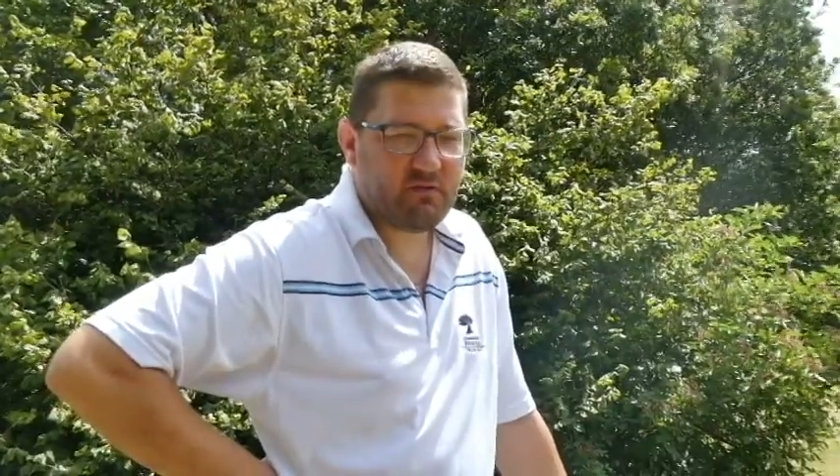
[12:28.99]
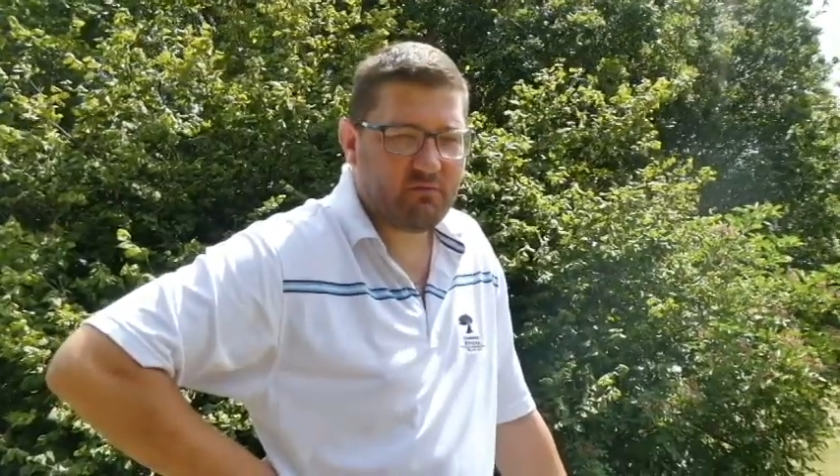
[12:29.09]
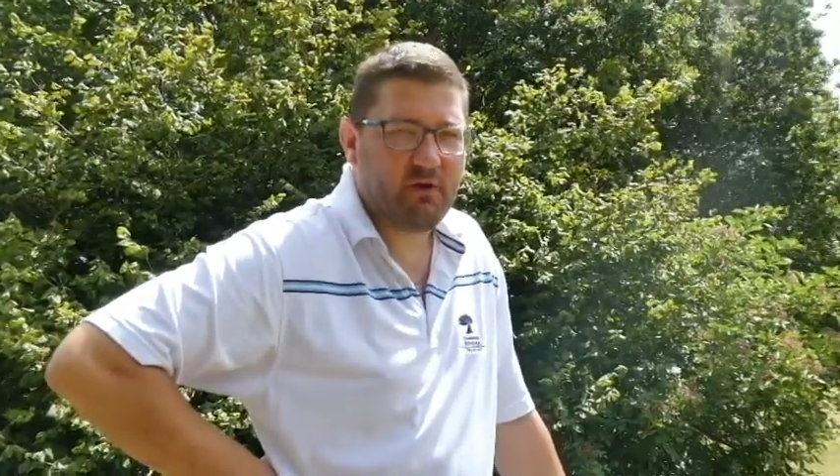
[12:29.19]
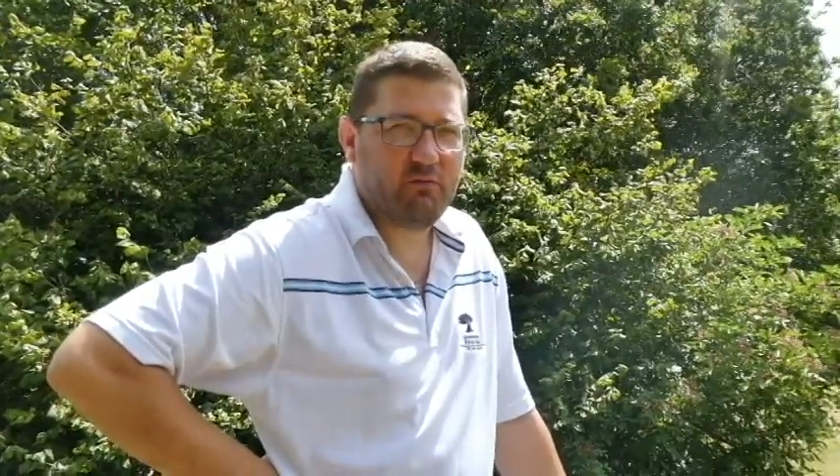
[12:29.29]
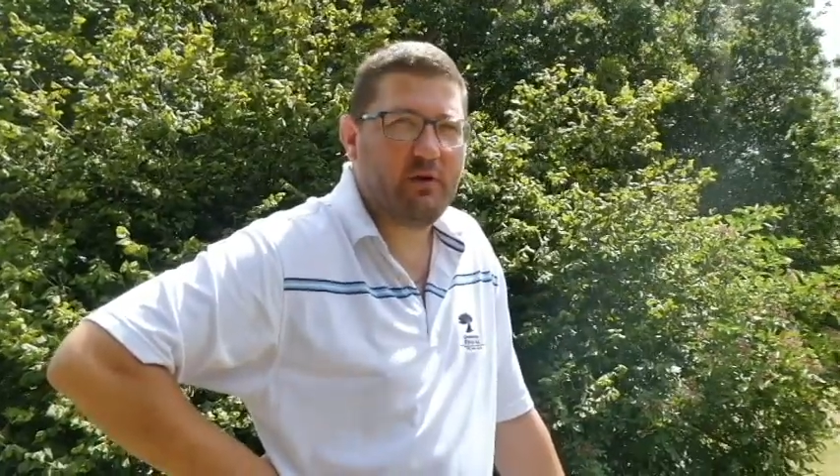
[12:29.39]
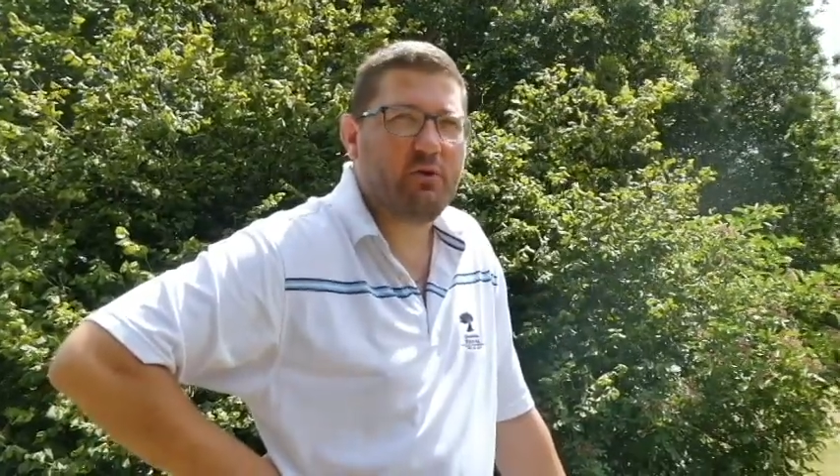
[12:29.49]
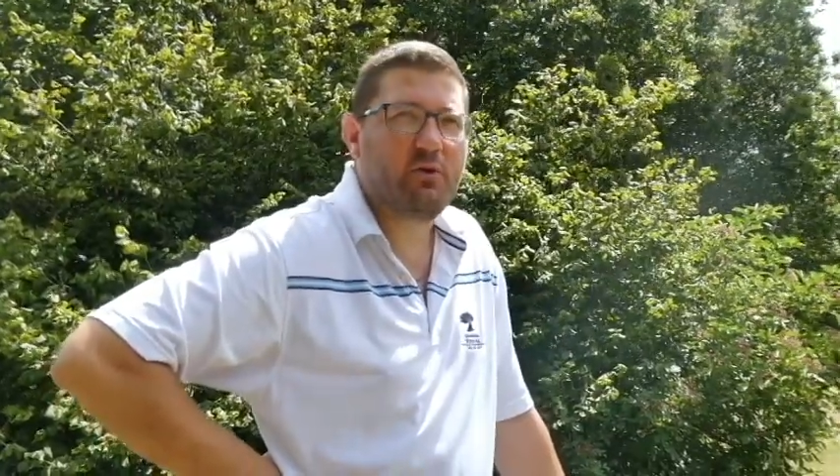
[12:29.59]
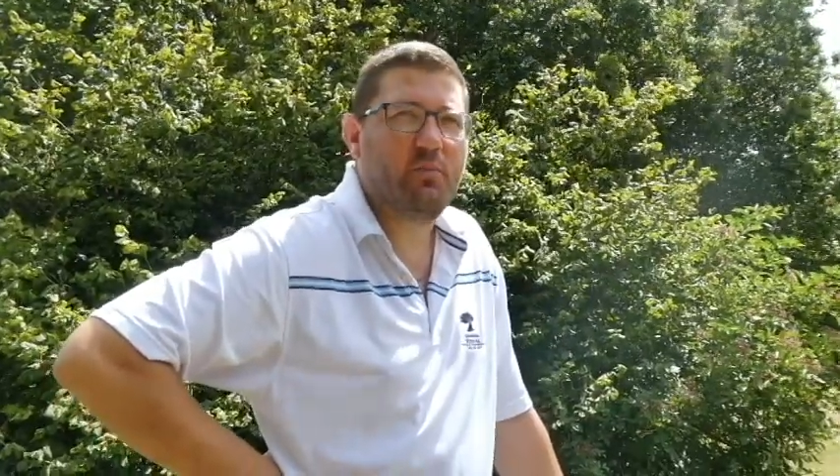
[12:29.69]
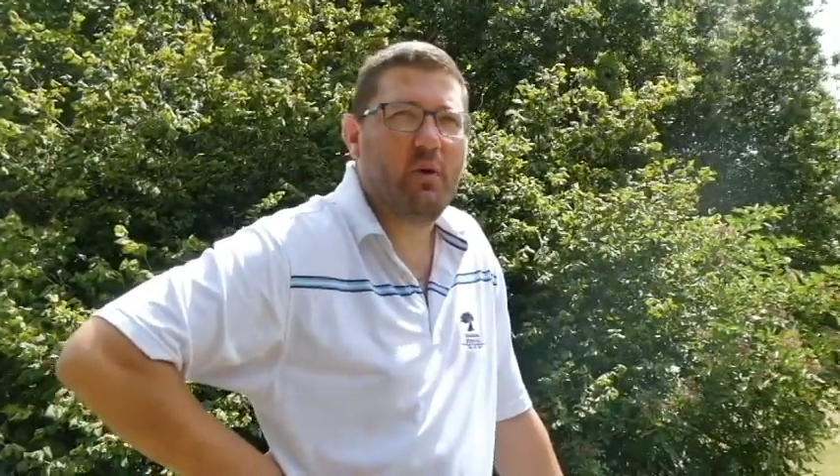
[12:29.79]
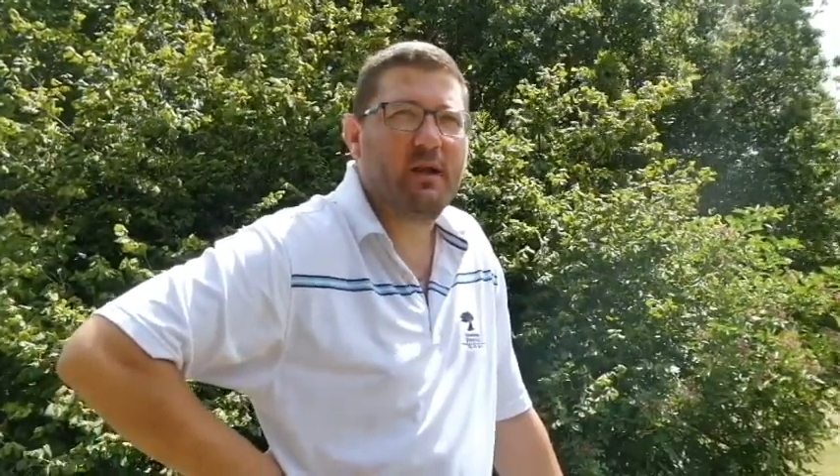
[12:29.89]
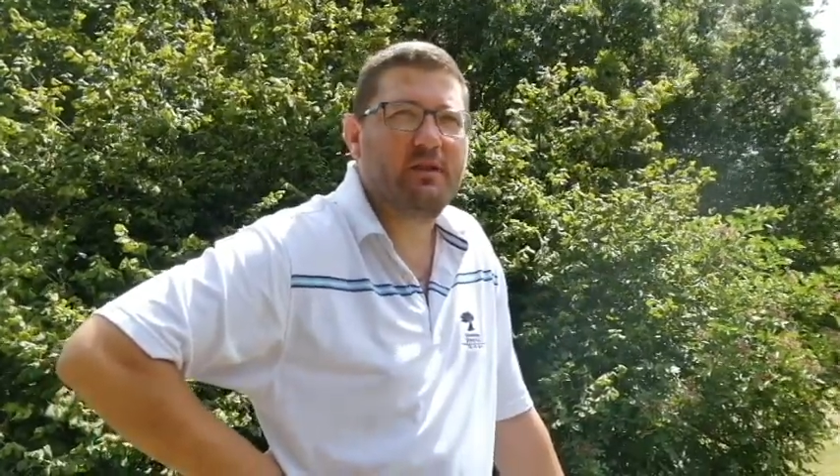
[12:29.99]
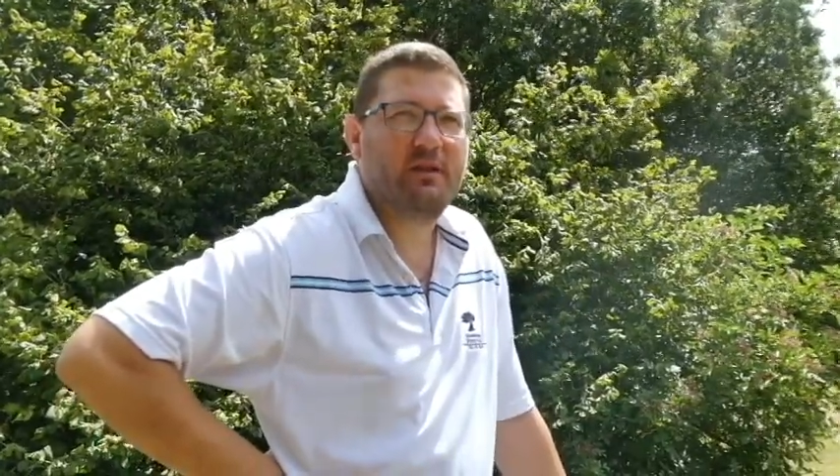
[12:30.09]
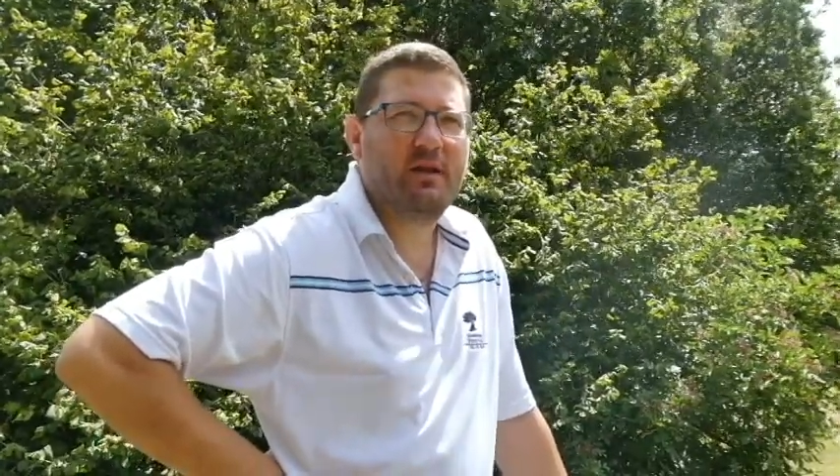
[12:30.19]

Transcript: a real good one.